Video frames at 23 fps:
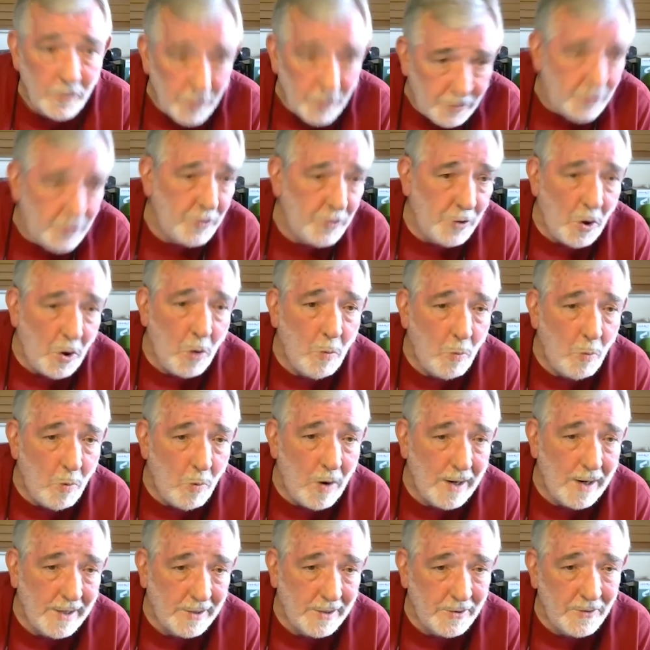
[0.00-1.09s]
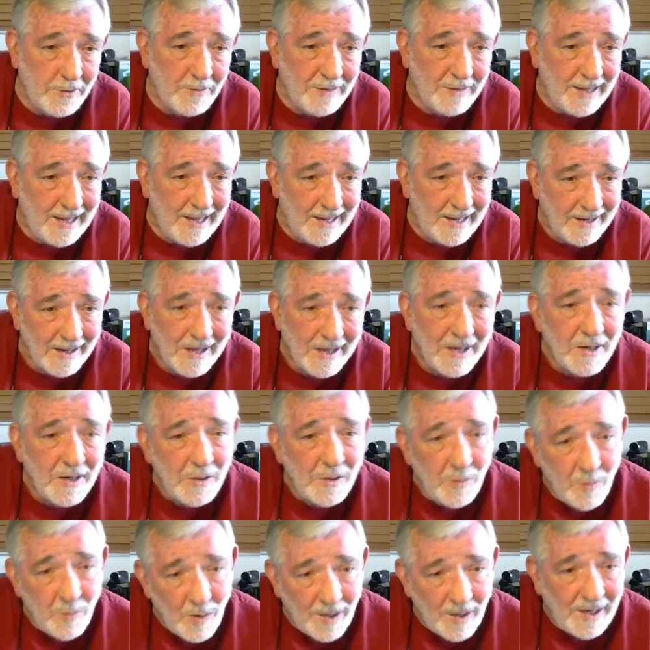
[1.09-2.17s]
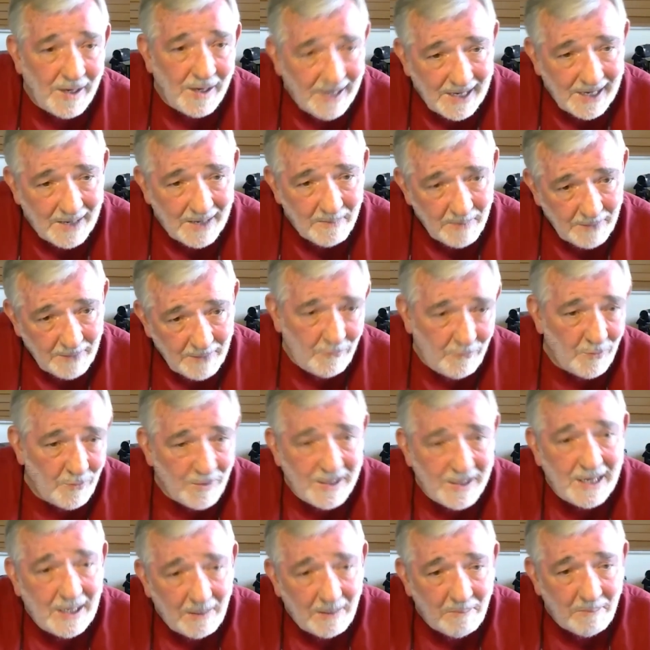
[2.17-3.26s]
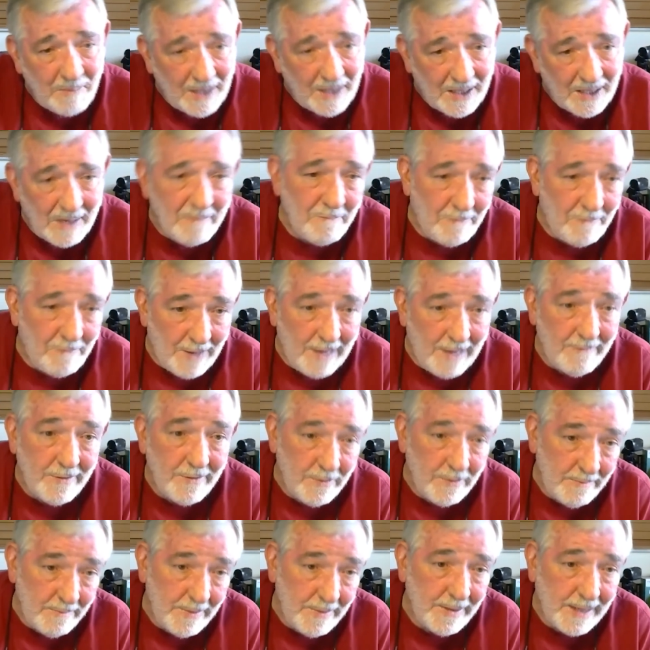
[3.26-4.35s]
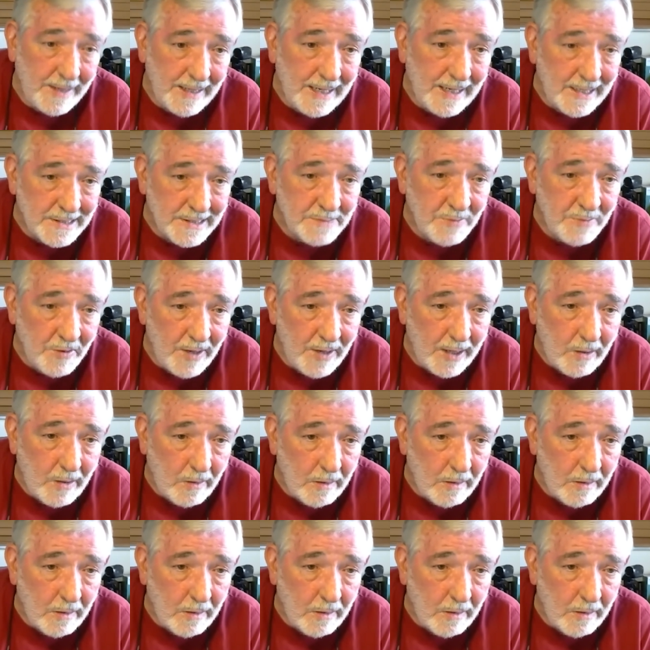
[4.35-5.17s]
You don't want to do that. You want to get them before they can become 500 million ants per acre.